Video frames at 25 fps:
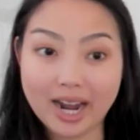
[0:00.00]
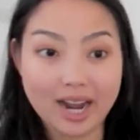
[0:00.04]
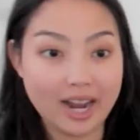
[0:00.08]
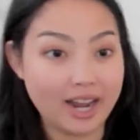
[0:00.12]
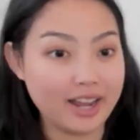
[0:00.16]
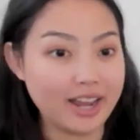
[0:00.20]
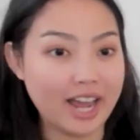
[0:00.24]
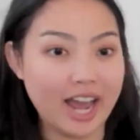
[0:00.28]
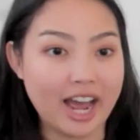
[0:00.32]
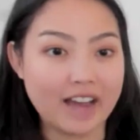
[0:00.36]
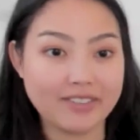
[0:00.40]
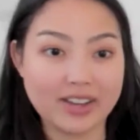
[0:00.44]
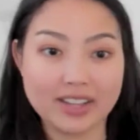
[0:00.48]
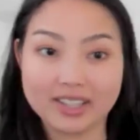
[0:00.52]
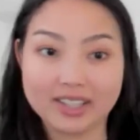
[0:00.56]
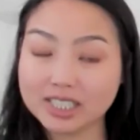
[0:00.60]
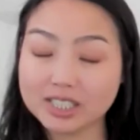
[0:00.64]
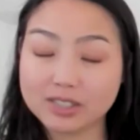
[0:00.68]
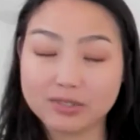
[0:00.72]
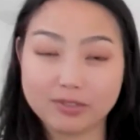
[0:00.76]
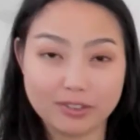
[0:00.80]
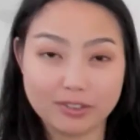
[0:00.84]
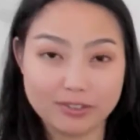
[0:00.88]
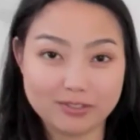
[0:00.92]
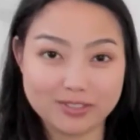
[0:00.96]
I have at
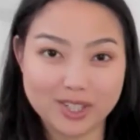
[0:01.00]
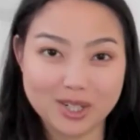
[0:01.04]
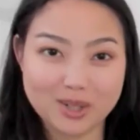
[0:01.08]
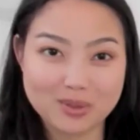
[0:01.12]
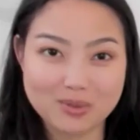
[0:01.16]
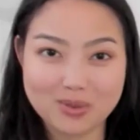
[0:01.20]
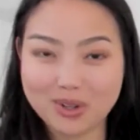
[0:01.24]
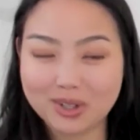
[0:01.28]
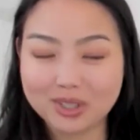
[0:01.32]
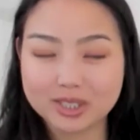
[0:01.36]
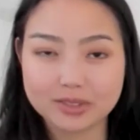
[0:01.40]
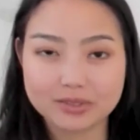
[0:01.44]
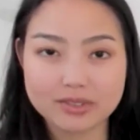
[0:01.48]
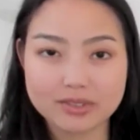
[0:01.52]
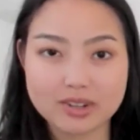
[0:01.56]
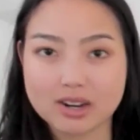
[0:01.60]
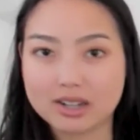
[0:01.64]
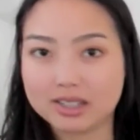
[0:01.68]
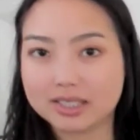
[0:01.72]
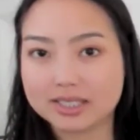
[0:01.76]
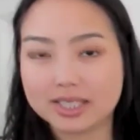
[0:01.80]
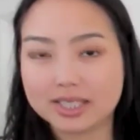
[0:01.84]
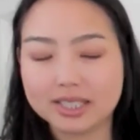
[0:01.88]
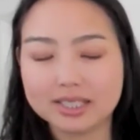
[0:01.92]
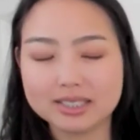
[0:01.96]
least 15 words of
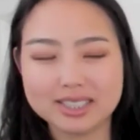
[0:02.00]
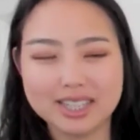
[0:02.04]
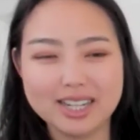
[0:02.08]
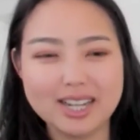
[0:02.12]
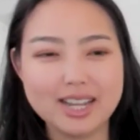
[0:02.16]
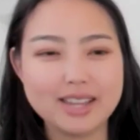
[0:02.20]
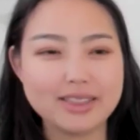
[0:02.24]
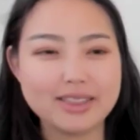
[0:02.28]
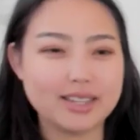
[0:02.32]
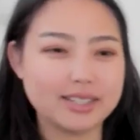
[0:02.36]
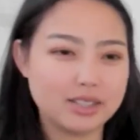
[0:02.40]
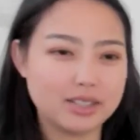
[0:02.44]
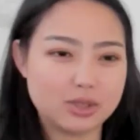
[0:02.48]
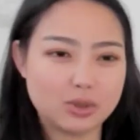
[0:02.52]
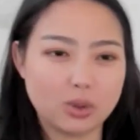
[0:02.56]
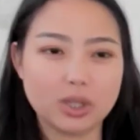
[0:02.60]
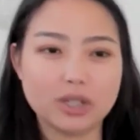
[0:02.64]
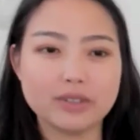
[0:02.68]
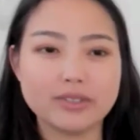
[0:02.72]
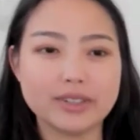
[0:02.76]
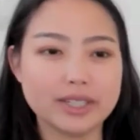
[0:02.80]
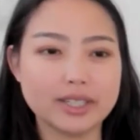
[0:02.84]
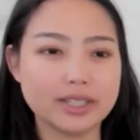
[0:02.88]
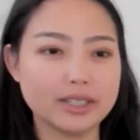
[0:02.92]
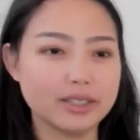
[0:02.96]
content. This is sort
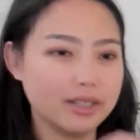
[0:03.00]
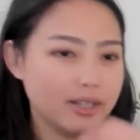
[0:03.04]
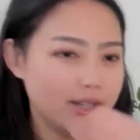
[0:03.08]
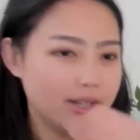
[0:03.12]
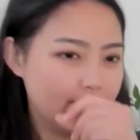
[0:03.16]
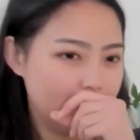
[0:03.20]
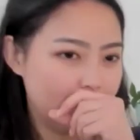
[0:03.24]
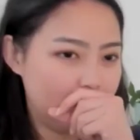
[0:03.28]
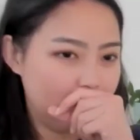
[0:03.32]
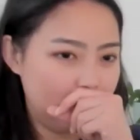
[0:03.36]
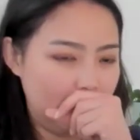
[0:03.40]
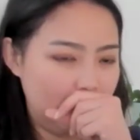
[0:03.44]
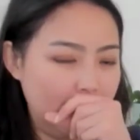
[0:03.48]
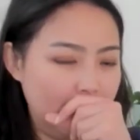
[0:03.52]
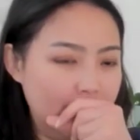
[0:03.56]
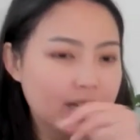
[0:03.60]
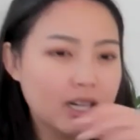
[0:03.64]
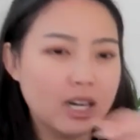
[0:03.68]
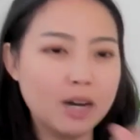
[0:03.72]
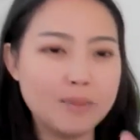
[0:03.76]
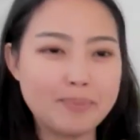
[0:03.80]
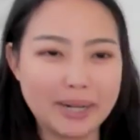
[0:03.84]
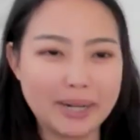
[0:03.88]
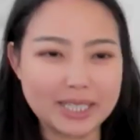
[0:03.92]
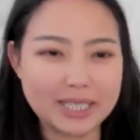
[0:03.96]
of a
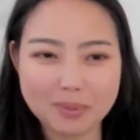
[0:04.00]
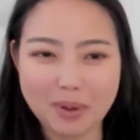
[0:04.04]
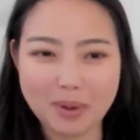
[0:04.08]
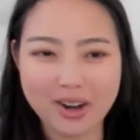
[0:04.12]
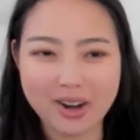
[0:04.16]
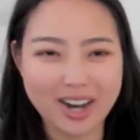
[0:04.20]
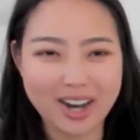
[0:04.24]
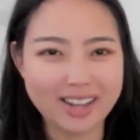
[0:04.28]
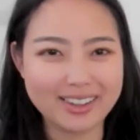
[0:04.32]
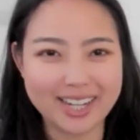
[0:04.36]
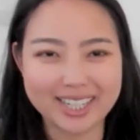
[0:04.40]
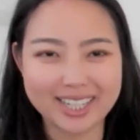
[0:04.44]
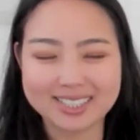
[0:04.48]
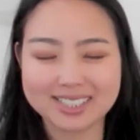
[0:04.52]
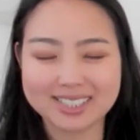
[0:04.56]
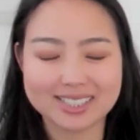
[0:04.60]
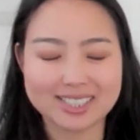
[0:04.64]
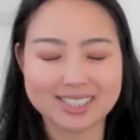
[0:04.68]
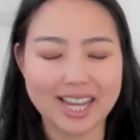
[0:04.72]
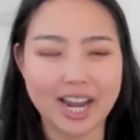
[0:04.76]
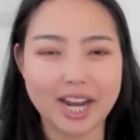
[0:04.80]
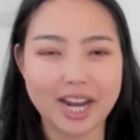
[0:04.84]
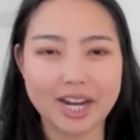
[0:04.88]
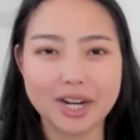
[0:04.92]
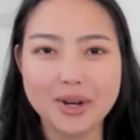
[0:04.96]
benchmark, I like to
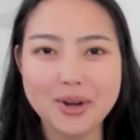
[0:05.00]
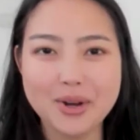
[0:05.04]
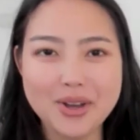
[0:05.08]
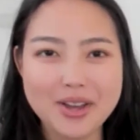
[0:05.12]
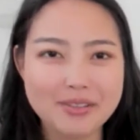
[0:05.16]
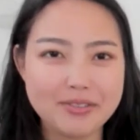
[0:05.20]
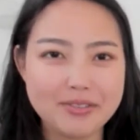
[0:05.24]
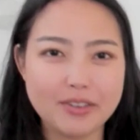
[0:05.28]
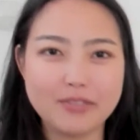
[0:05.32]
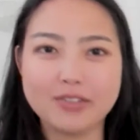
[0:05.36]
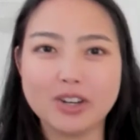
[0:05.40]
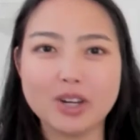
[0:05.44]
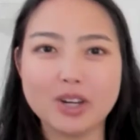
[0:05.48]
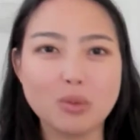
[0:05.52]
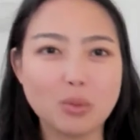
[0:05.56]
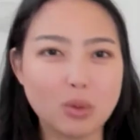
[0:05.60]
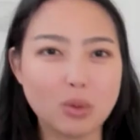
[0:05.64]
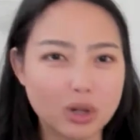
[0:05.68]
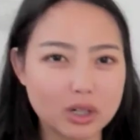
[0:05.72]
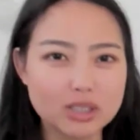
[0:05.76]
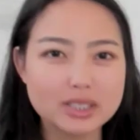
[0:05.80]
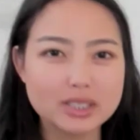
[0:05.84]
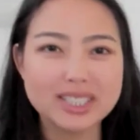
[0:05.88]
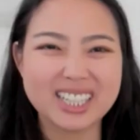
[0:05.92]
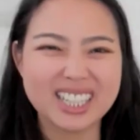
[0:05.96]
say. 15
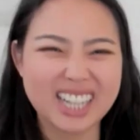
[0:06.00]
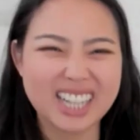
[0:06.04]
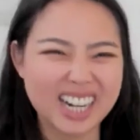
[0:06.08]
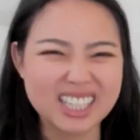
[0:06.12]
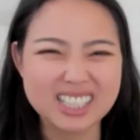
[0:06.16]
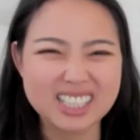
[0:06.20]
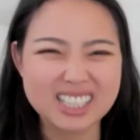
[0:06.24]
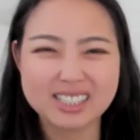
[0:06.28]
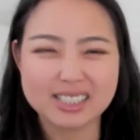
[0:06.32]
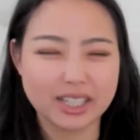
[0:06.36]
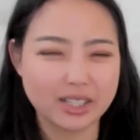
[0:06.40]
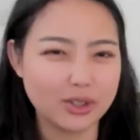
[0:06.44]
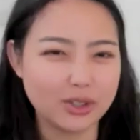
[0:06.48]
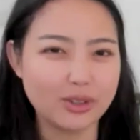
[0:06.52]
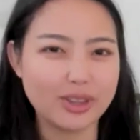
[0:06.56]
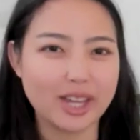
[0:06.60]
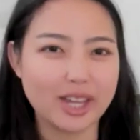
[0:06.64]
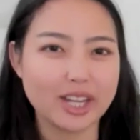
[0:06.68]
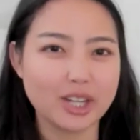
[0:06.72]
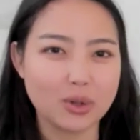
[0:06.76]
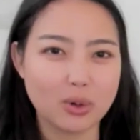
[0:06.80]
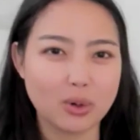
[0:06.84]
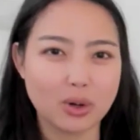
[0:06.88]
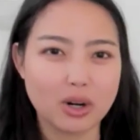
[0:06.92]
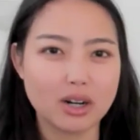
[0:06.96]
words can kind of signal
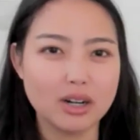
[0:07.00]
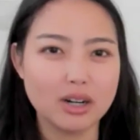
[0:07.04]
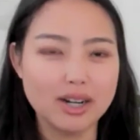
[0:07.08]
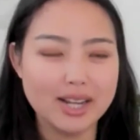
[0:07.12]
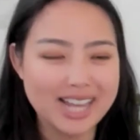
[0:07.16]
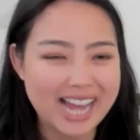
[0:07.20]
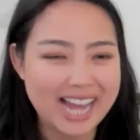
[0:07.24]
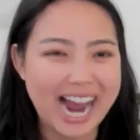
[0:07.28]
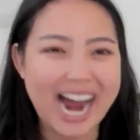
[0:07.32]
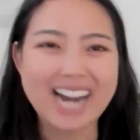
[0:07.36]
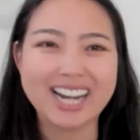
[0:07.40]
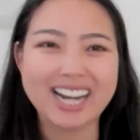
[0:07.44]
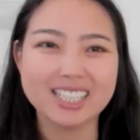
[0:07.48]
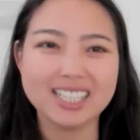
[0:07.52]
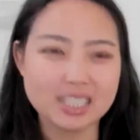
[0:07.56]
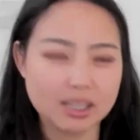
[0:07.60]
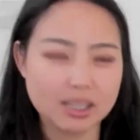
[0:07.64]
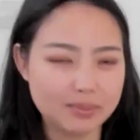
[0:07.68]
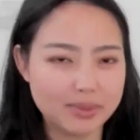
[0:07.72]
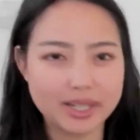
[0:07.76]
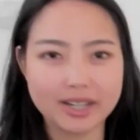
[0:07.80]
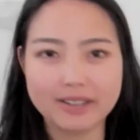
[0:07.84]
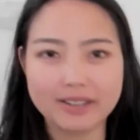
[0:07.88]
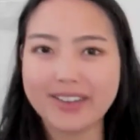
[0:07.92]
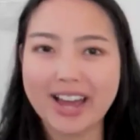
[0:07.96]
that you're adding
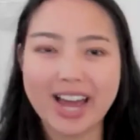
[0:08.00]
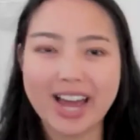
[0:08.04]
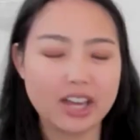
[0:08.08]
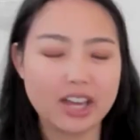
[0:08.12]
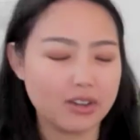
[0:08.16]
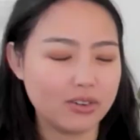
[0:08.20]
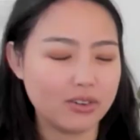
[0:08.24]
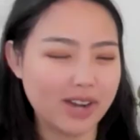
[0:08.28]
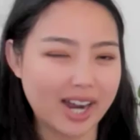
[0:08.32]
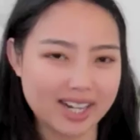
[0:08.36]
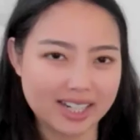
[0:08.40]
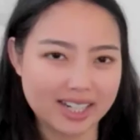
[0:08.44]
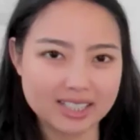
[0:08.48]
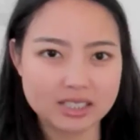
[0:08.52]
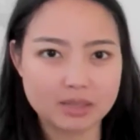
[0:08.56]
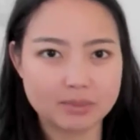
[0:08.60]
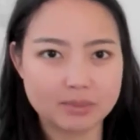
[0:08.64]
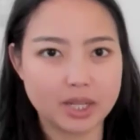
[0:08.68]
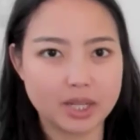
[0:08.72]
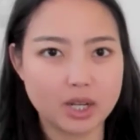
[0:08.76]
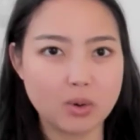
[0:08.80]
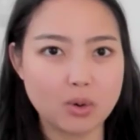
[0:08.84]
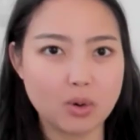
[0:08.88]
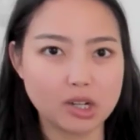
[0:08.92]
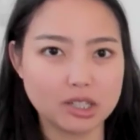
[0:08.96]
something of value, adding
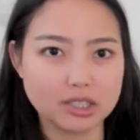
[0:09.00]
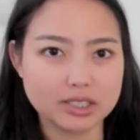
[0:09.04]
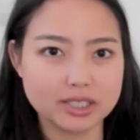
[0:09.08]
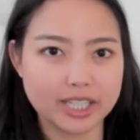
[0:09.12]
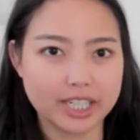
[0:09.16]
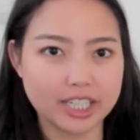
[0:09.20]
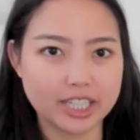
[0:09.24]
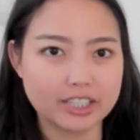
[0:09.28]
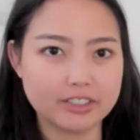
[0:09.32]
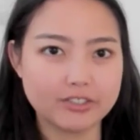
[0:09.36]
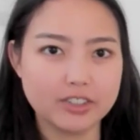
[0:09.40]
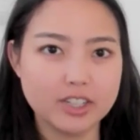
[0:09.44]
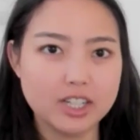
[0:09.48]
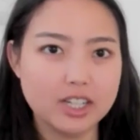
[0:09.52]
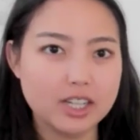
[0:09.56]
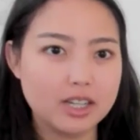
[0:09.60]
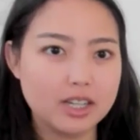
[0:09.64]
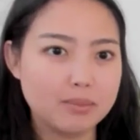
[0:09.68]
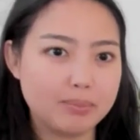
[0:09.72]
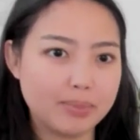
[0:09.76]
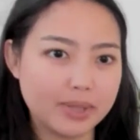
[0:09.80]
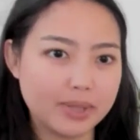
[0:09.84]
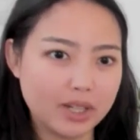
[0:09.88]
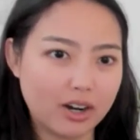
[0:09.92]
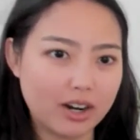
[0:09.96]
something qualitative
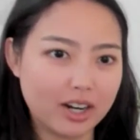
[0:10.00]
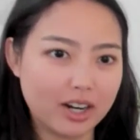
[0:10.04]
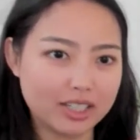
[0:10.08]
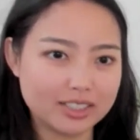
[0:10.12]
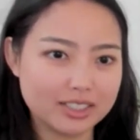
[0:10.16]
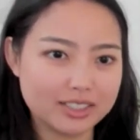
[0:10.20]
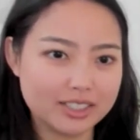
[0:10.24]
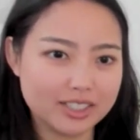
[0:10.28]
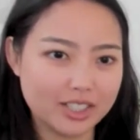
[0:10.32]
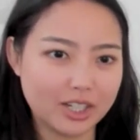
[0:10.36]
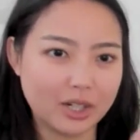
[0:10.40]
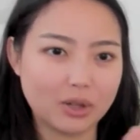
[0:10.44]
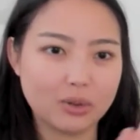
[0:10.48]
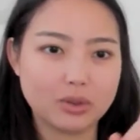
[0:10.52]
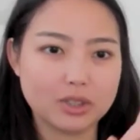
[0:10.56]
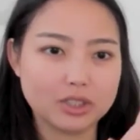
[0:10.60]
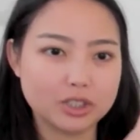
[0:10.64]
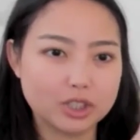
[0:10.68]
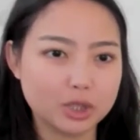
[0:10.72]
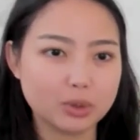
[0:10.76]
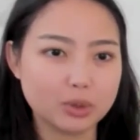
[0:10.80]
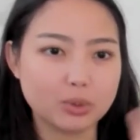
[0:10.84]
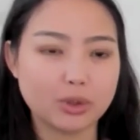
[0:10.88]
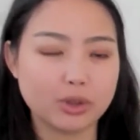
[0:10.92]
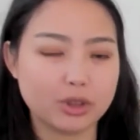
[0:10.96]
beyond, the
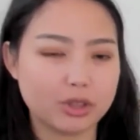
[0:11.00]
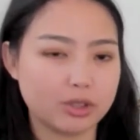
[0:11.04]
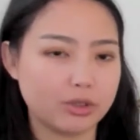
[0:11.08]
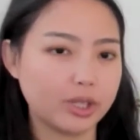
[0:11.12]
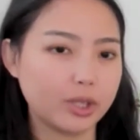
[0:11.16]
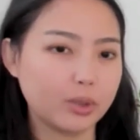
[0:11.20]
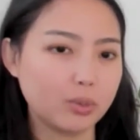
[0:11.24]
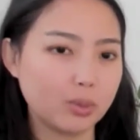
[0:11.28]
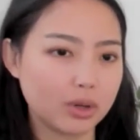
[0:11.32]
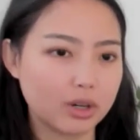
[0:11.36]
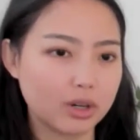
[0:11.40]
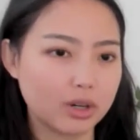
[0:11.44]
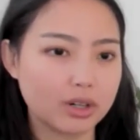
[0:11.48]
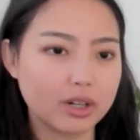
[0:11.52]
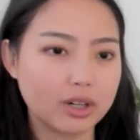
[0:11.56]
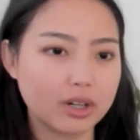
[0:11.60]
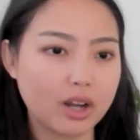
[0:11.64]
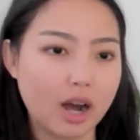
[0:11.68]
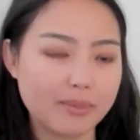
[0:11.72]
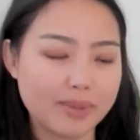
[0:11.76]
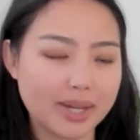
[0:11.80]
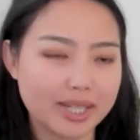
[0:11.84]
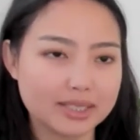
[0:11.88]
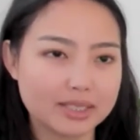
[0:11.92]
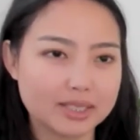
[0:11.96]
2 or 3 word
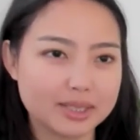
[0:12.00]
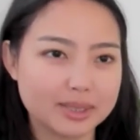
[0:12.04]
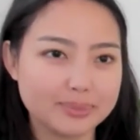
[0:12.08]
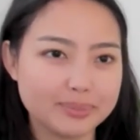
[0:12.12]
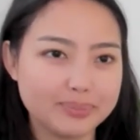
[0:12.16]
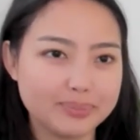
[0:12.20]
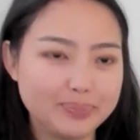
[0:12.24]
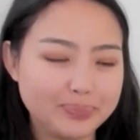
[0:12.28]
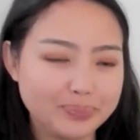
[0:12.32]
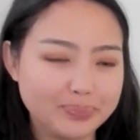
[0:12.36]
comments.